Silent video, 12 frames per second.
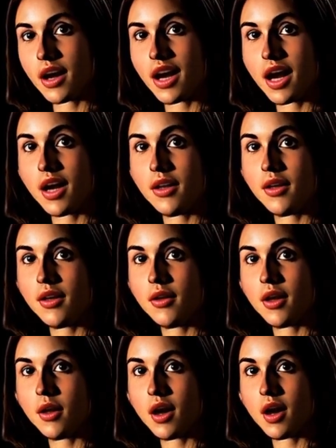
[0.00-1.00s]
Yes,
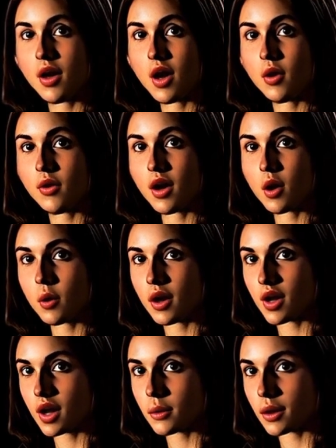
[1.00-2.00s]
thank you for the
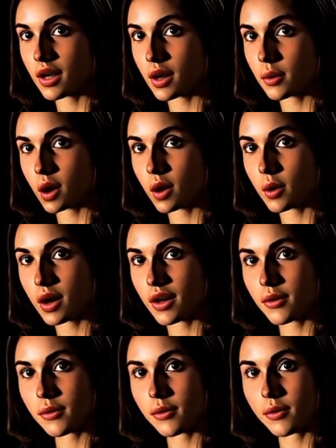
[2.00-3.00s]
question, Mr. Poe.
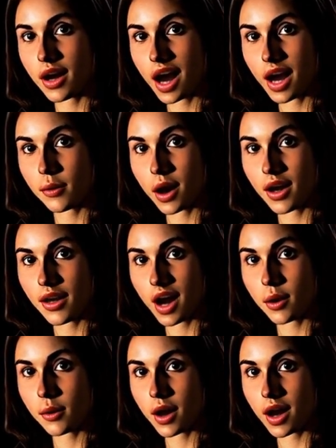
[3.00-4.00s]
In my
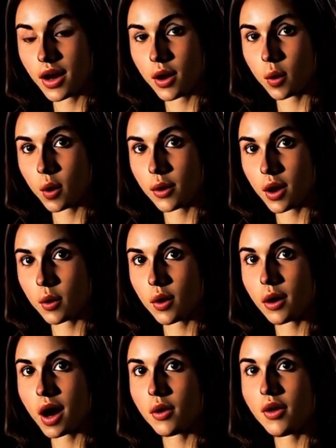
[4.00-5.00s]
time, women were
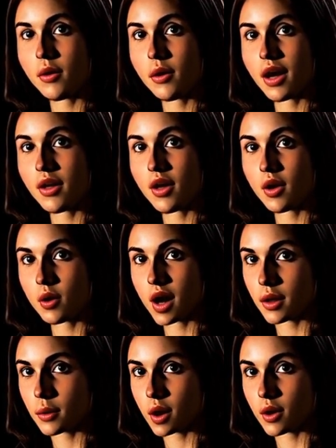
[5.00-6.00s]
bound by
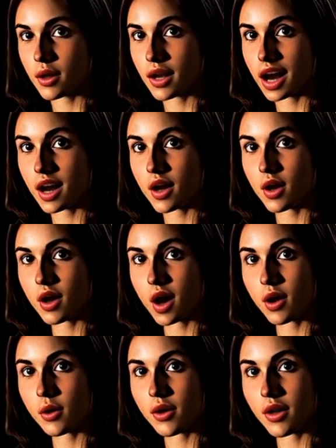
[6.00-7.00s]
strict puritanical
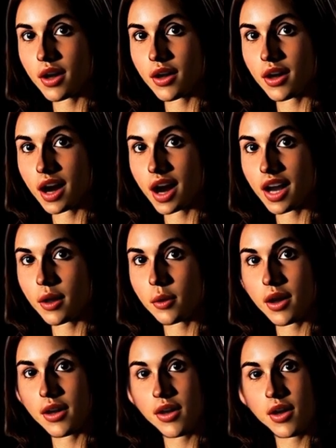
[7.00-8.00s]
codes,
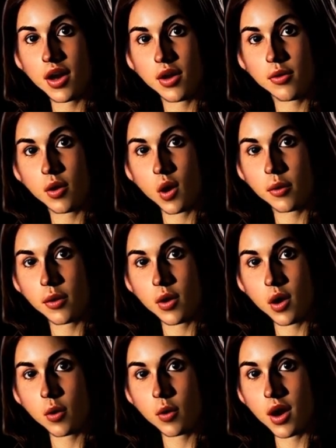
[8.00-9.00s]
expected to conform
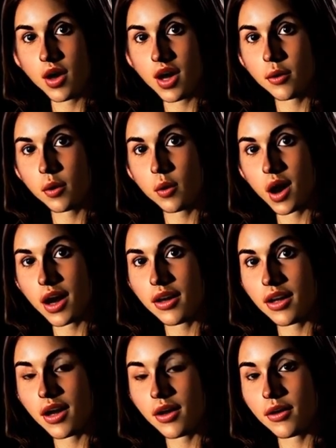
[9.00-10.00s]
to a rigid
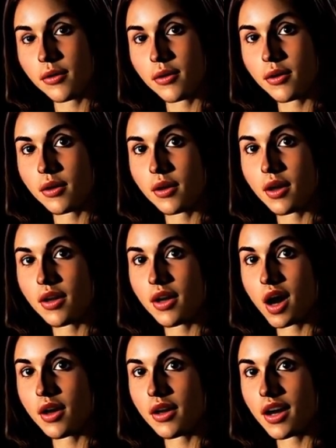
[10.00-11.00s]
morality. The
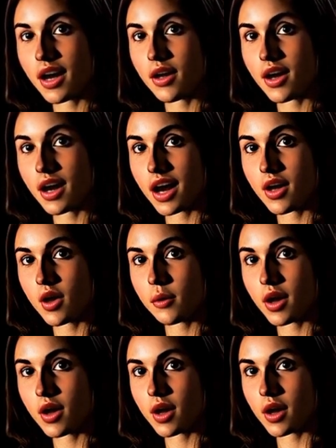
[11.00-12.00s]
Scarlet Letter, as you
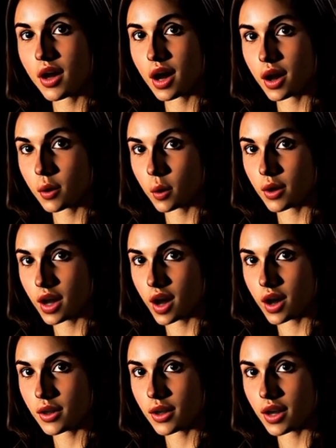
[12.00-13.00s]
mentioned, was a
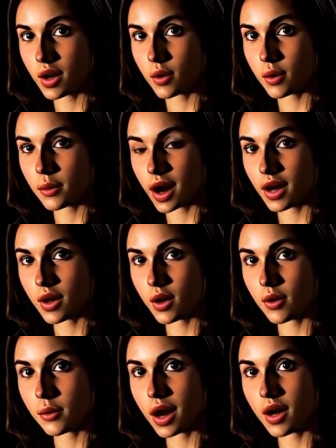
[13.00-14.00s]
constant reminder
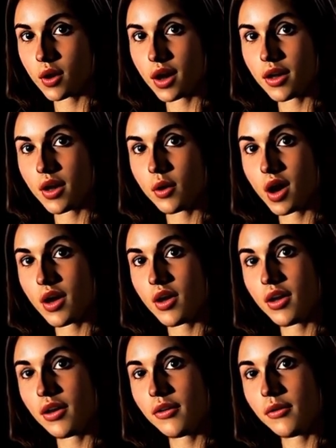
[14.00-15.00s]
of my
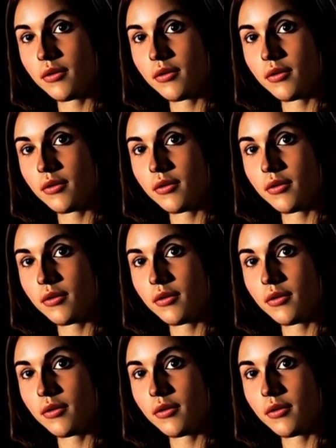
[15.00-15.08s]
transgression.